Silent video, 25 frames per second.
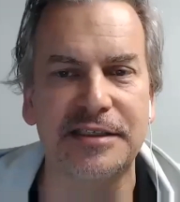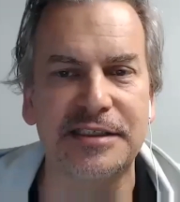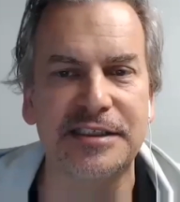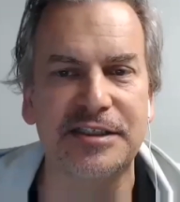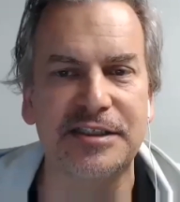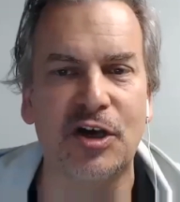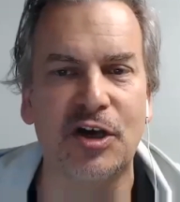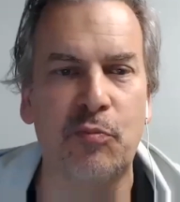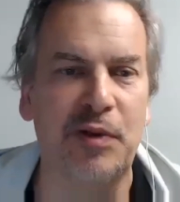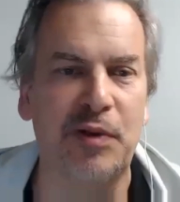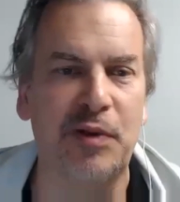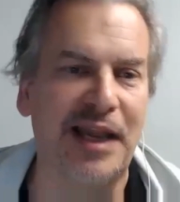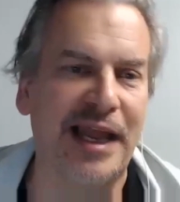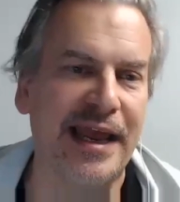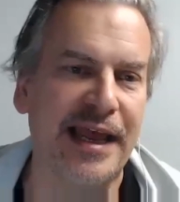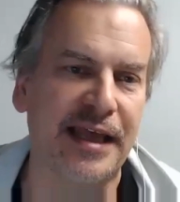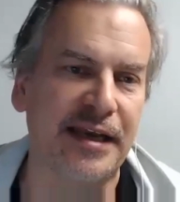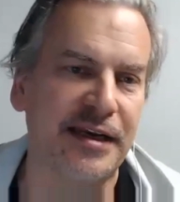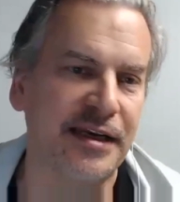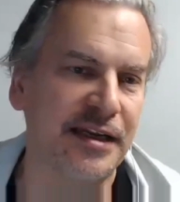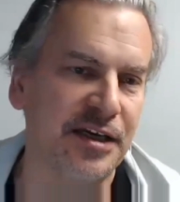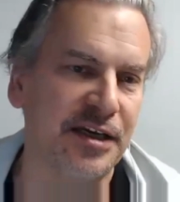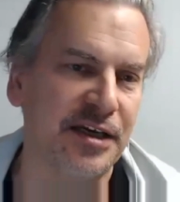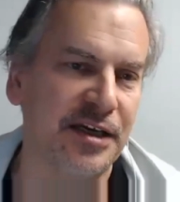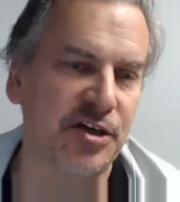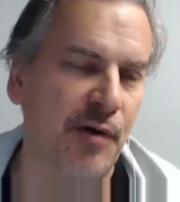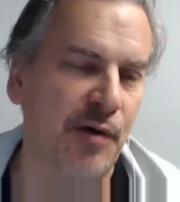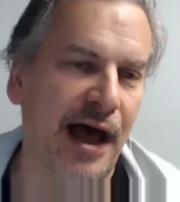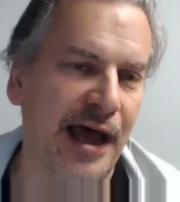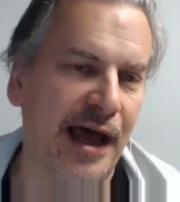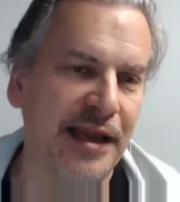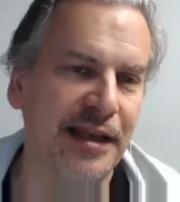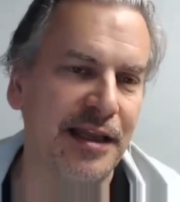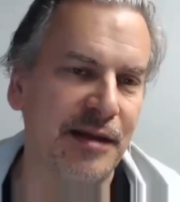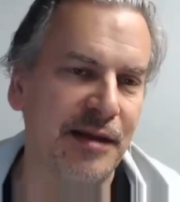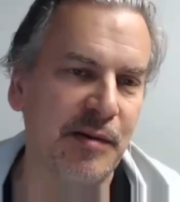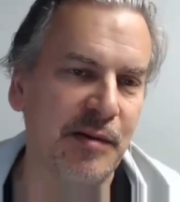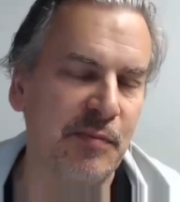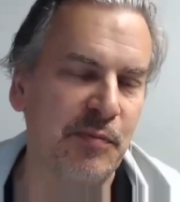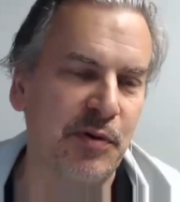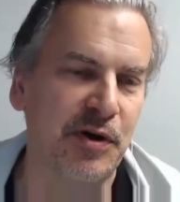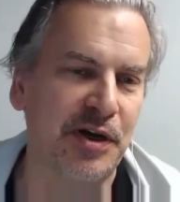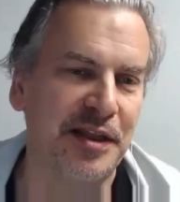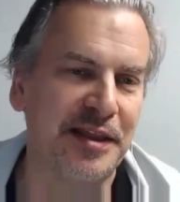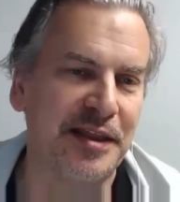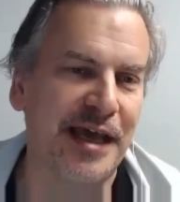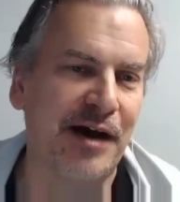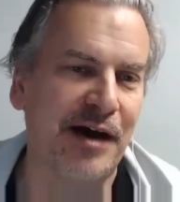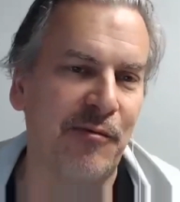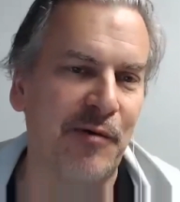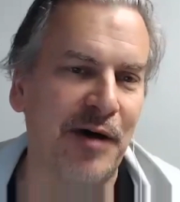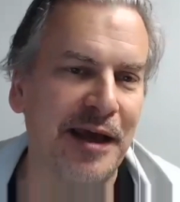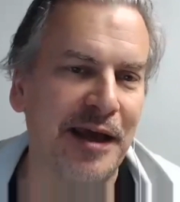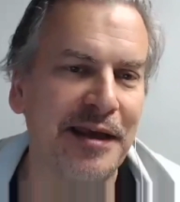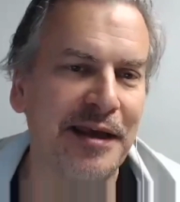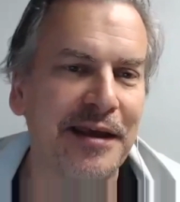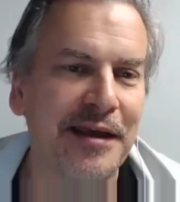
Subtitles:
so bland and dry. Let me put it that way.